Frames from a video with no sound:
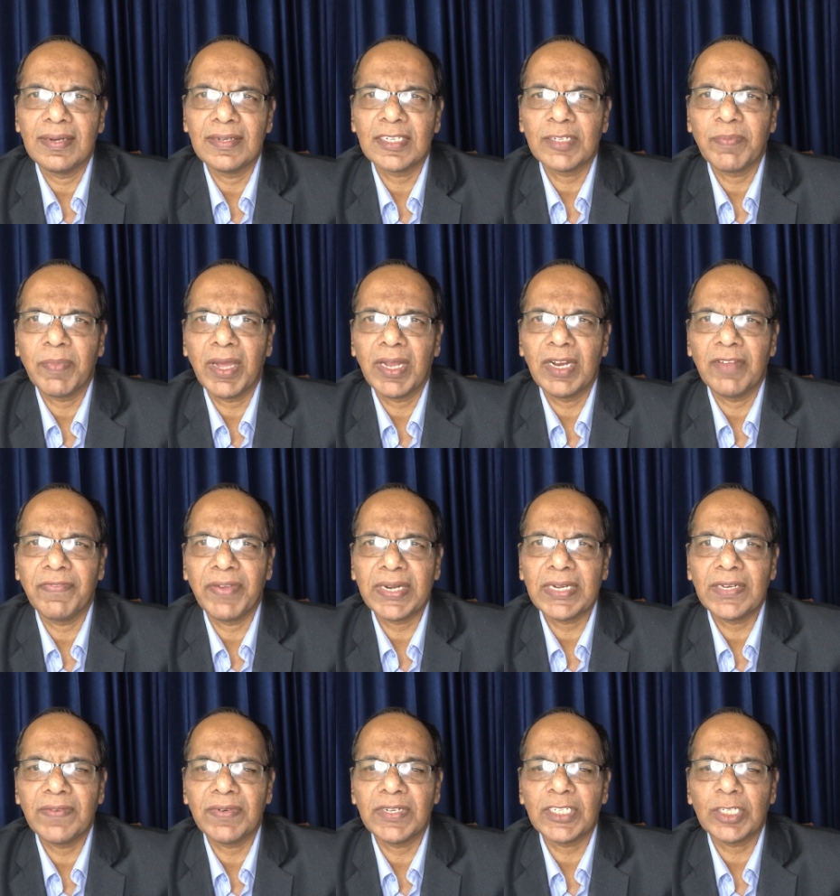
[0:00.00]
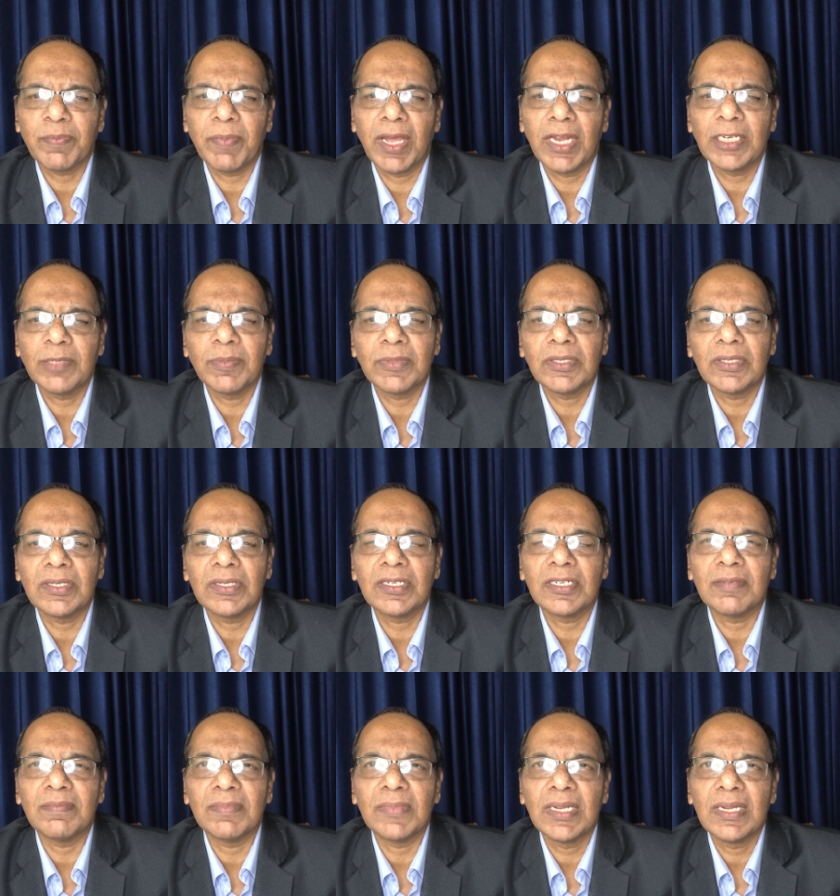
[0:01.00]
effective risk management
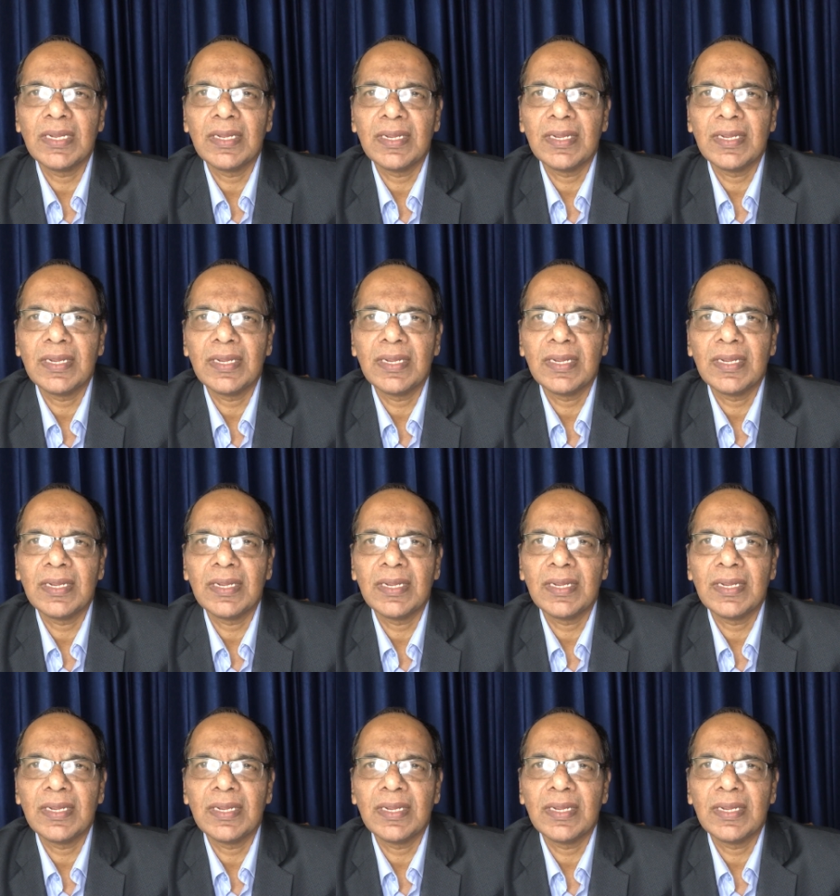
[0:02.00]
system.